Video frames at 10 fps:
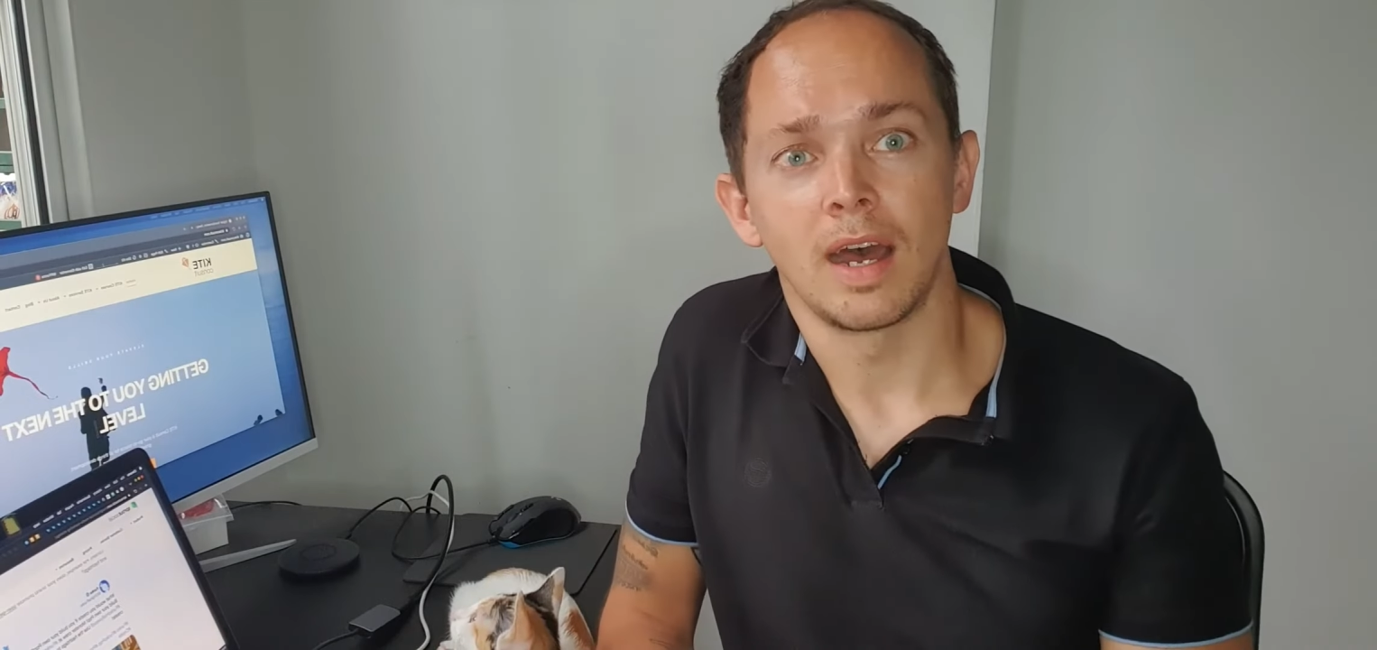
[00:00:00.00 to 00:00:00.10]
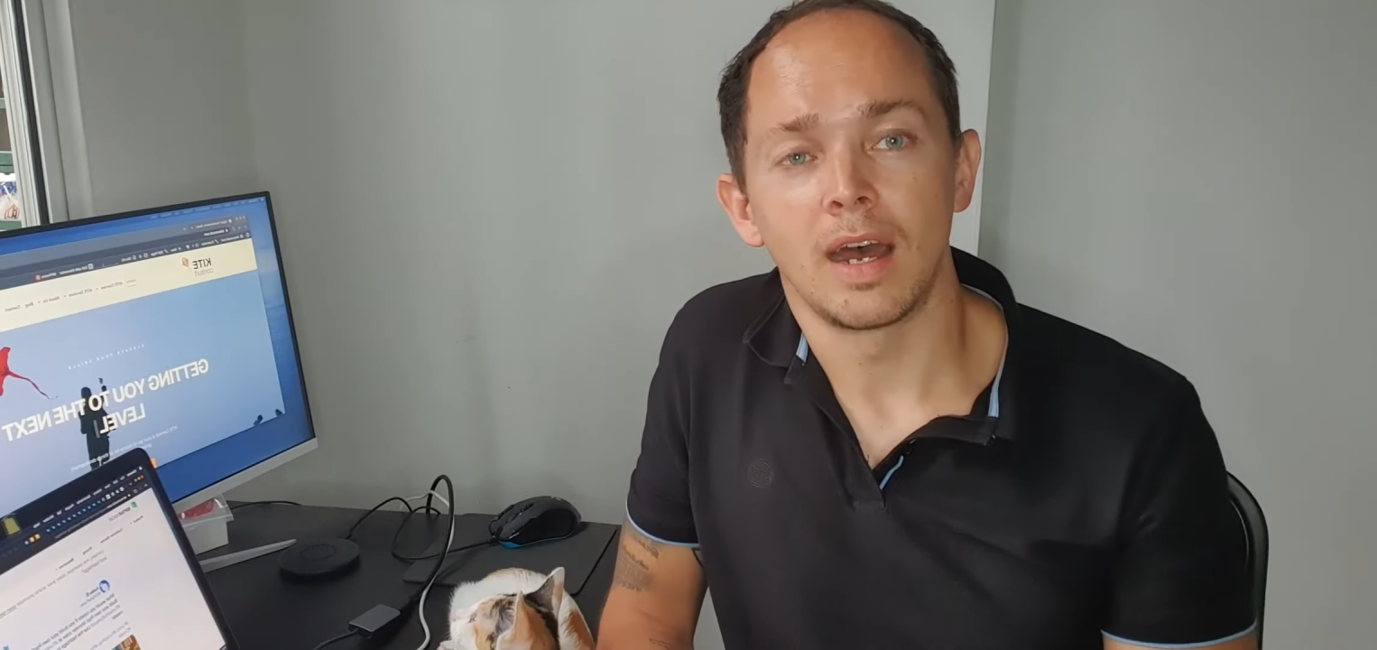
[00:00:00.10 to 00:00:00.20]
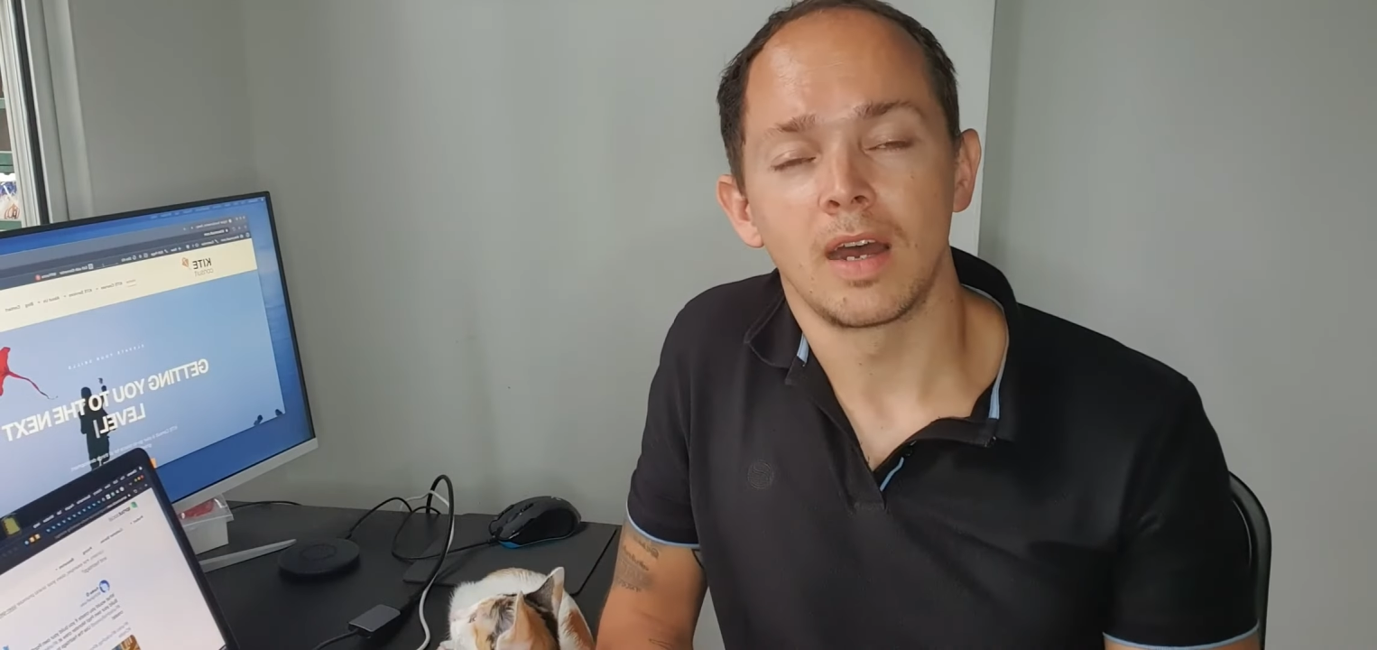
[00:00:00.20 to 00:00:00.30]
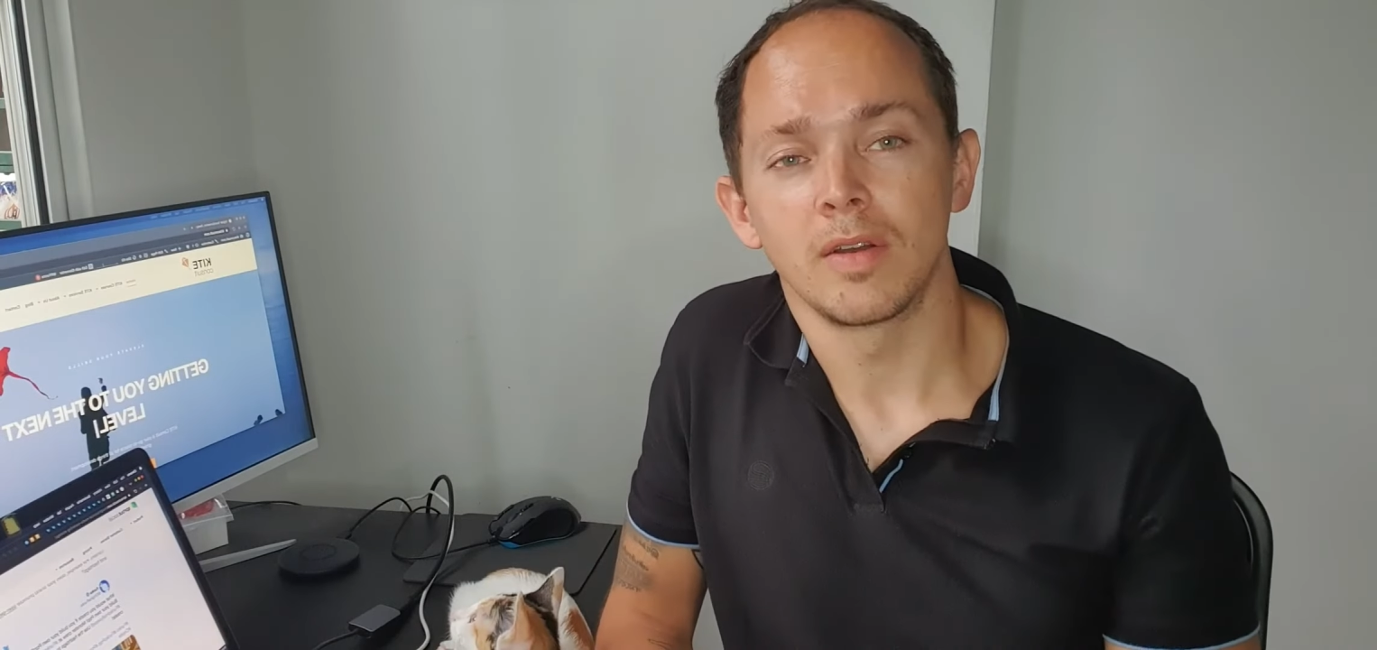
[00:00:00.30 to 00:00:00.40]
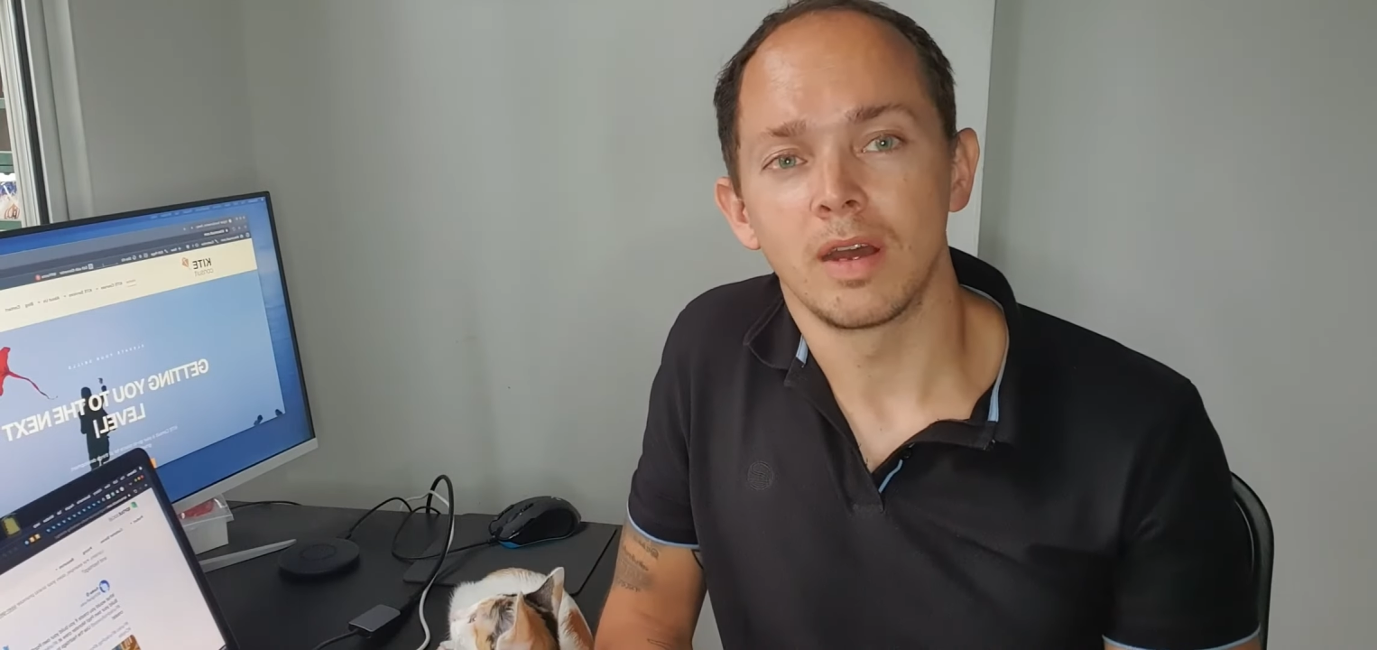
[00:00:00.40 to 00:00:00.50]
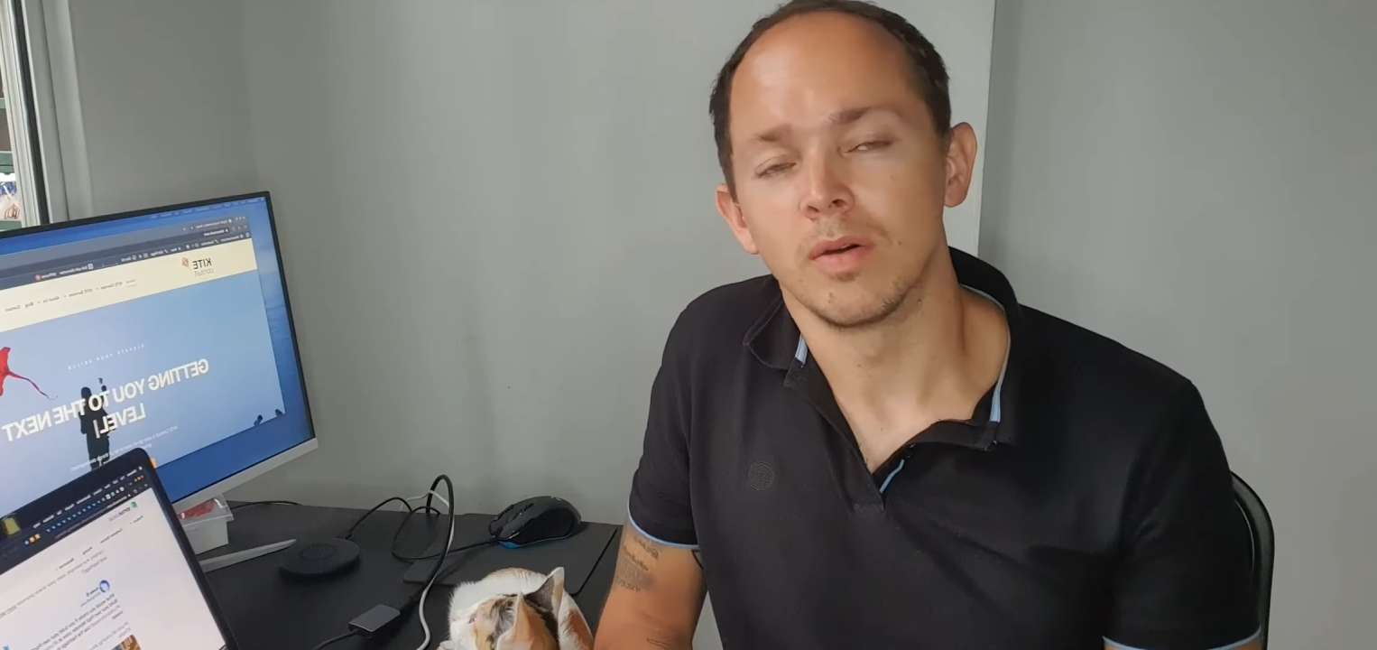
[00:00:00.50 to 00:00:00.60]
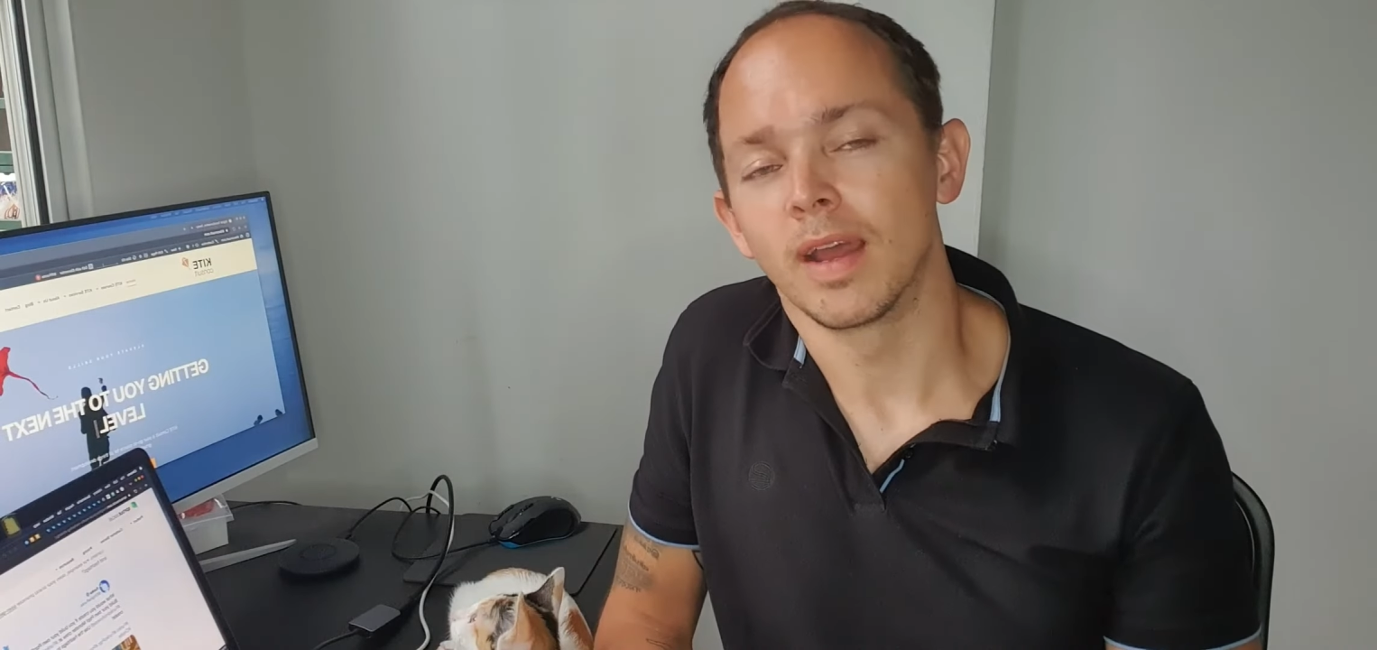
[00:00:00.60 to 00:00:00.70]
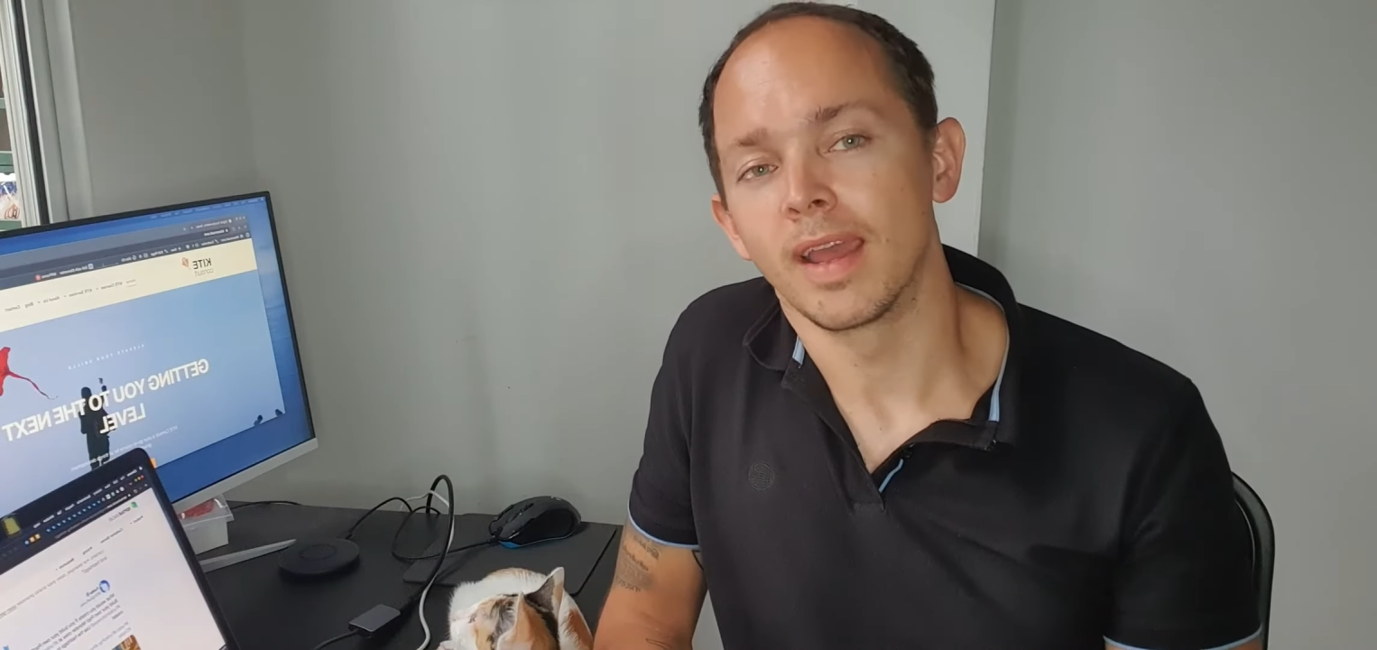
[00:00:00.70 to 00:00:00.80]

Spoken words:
are our